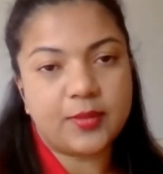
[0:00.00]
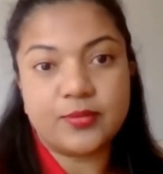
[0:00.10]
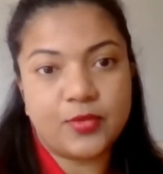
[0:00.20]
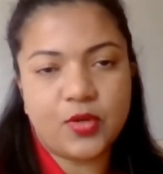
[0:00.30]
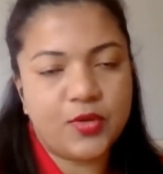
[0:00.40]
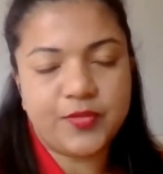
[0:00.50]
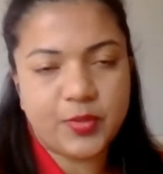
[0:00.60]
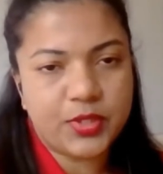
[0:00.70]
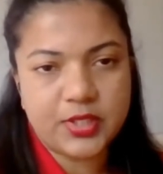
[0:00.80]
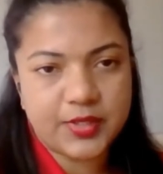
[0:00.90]
all over the
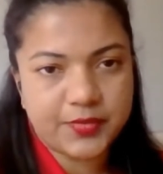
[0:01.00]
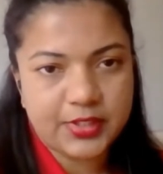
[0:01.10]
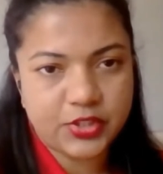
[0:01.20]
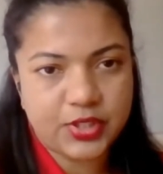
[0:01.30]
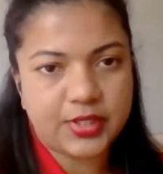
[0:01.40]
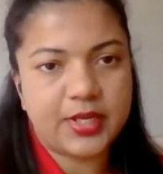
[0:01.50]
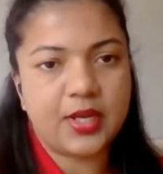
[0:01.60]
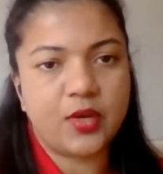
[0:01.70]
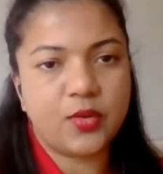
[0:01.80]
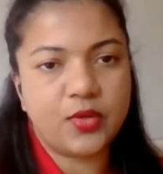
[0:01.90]
world, everything's shut
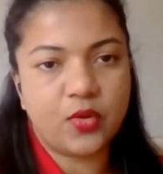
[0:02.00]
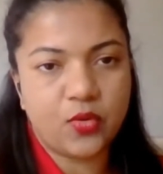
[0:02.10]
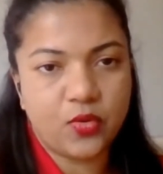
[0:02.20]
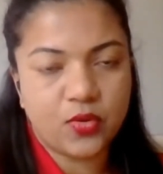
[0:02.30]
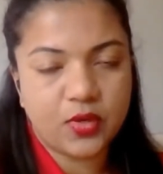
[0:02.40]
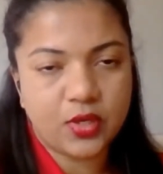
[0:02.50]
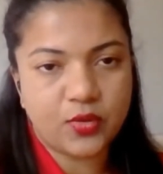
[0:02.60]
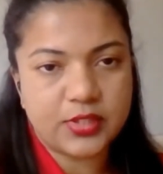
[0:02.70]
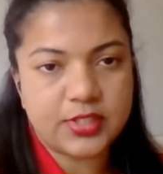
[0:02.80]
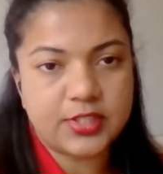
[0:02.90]
down, or,
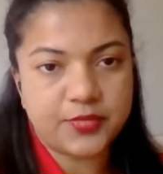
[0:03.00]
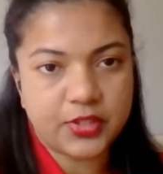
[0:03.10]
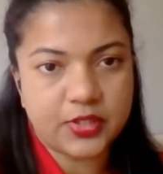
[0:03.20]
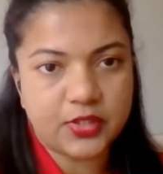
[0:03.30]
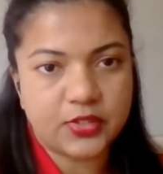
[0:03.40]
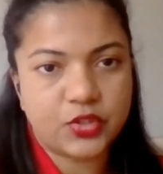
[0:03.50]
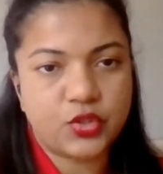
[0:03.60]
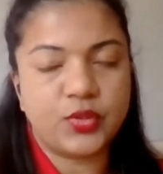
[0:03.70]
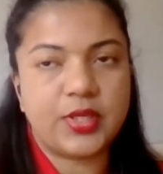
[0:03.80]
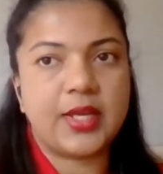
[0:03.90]
it's difficult
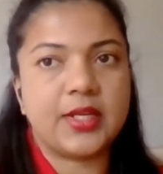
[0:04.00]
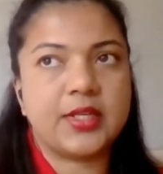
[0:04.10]
to get